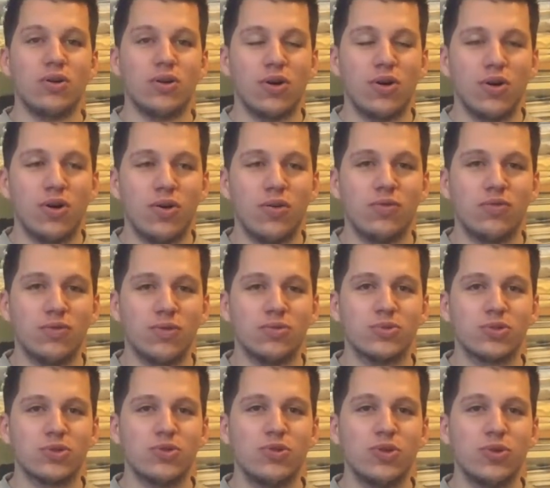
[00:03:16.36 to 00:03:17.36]
home from
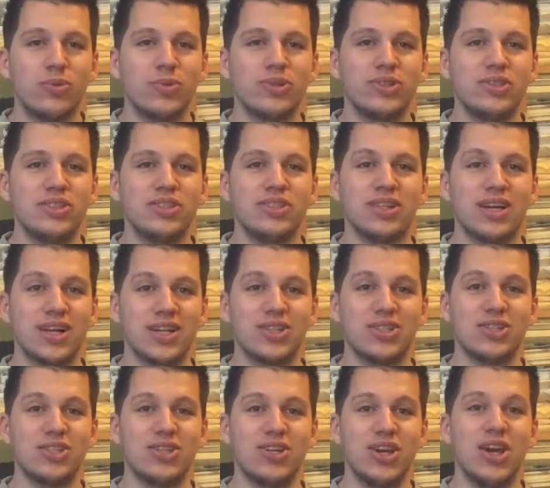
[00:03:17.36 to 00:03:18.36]
school. But she's
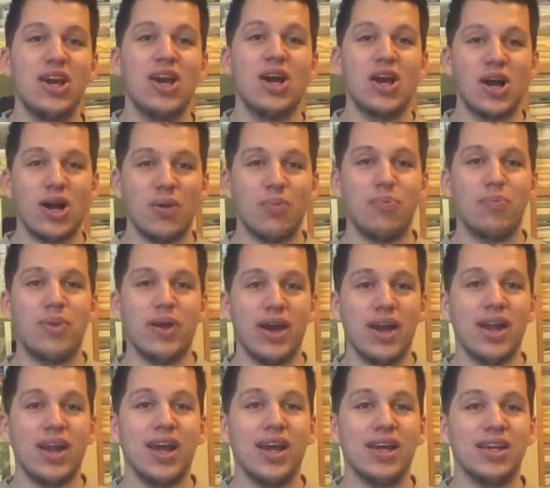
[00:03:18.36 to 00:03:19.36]
actually a
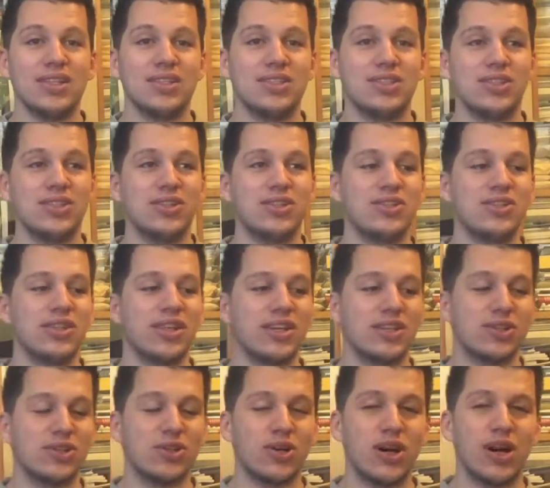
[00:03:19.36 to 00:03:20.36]
badass,
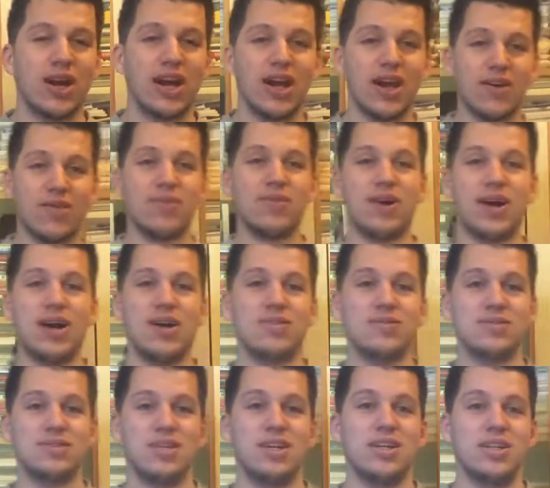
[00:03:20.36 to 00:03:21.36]
like. So I
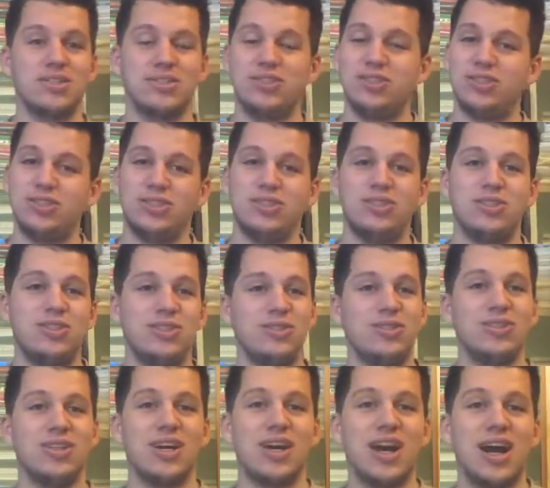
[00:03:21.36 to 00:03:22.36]
was like,
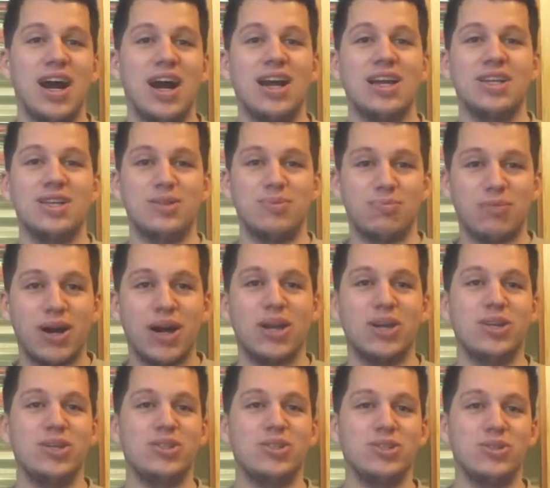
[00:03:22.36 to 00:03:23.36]
dude, I
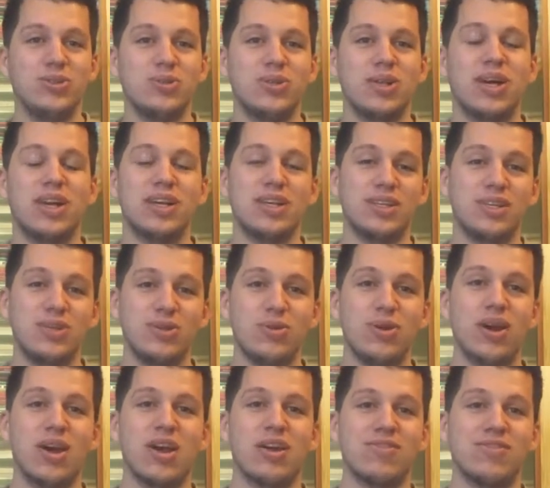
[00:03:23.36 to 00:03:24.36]
admire you. Like you
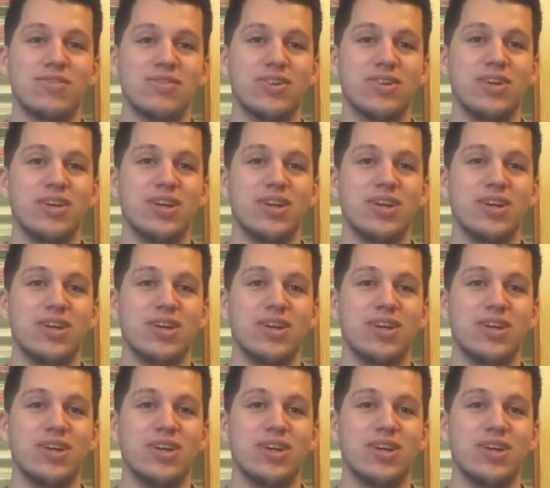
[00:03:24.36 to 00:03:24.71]
have